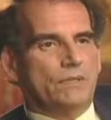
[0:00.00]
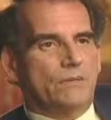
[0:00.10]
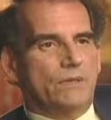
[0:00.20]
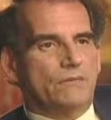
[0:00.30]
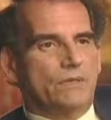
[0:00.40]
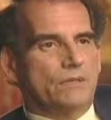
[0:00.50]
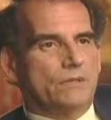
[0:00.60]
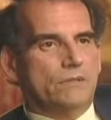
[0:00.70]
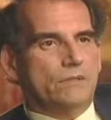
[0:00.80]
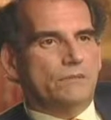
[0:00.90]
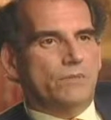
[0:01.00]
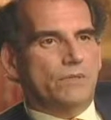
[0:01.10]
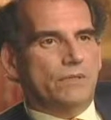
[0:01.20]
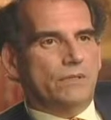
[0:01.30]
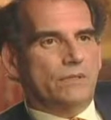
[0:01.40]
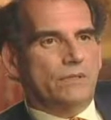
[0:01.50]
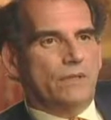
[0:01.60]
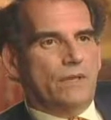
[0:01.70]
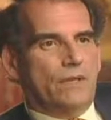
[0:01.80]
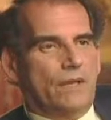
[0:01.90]
There's no evidence to support it.
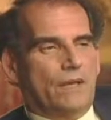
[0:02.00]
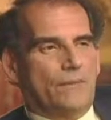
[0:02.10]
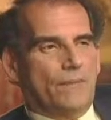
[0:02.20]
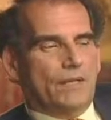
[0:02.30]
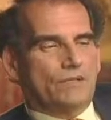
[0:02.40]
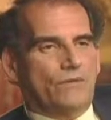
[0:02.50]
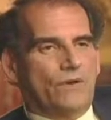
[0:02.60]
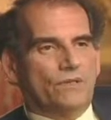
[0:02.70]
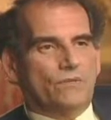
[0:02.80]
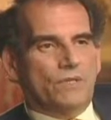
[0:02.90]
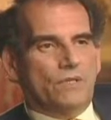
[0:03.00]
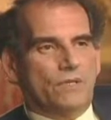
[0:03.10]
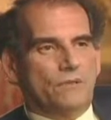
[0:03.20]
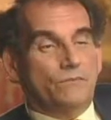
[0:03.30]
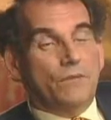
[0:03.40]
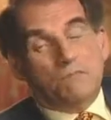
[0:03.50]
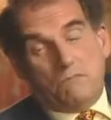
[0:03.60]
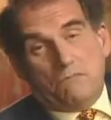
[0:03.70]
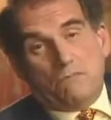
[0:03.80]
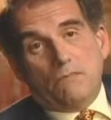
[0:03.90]
As far as we know,
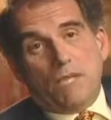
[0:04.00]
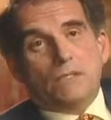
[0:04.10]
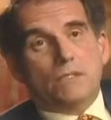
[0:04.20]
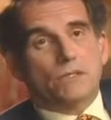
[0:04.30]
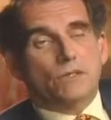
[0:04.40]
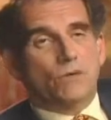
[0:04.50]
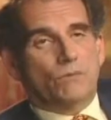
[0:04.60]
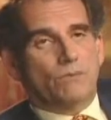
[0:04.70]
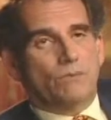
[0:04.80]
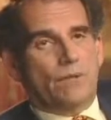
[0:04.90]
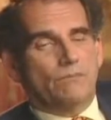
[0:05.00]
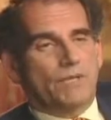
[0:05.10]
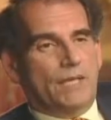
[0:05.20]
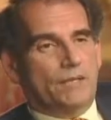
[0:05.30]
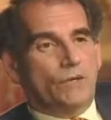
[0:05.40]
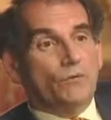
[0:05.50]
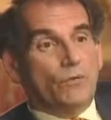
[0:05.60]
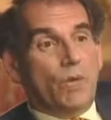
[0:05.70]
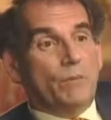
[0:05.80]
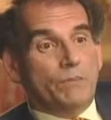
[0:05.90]
and that's a considerable problem, not an
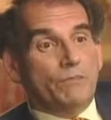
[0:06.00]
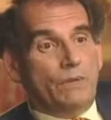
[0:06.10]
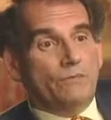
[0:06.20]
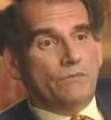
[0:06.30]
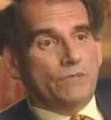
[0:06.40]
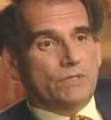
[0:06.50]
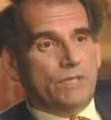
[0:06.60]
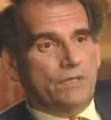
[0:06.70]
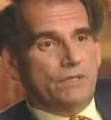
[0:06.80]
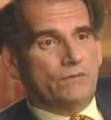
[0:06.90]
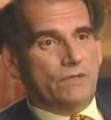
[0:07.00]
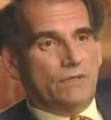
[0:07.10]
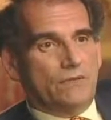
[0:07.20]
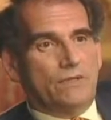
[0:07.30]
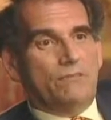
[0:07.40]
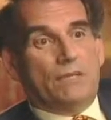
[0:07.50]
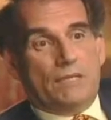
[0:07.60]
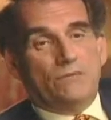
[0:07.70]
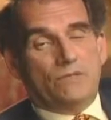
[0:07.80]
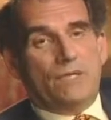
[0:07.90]
overwhelming problem for a scientific theory. There are
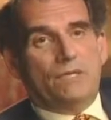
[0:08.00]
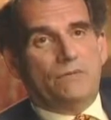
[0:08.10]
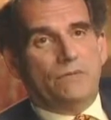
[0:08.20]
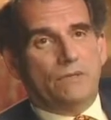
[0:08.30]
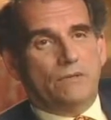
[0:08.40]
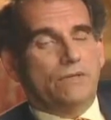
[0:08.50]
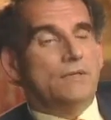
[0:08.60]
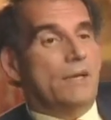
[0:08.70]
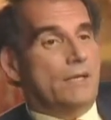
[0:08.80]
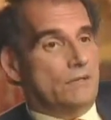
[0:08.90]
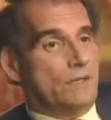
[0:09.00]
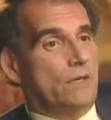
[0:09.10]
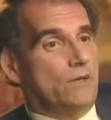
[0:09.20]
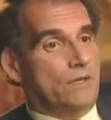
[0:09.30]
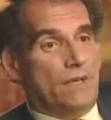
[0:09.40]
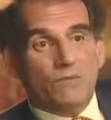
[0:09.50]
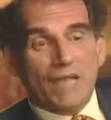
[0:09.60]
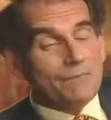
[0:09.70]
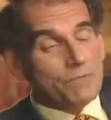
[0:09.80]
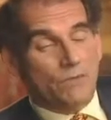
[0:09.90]
plenty of scientific theories that lasted a long time
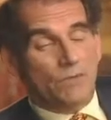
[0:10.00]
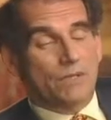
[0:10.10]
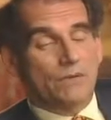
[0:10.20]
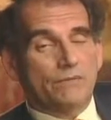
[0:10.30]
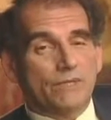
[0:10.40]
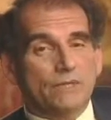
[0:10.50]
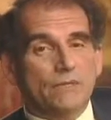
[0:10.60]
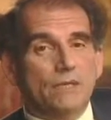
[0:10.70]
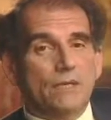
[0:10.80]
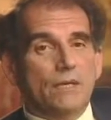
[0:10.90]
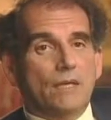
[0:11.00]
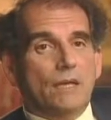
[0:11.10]
with absolutely no evidence.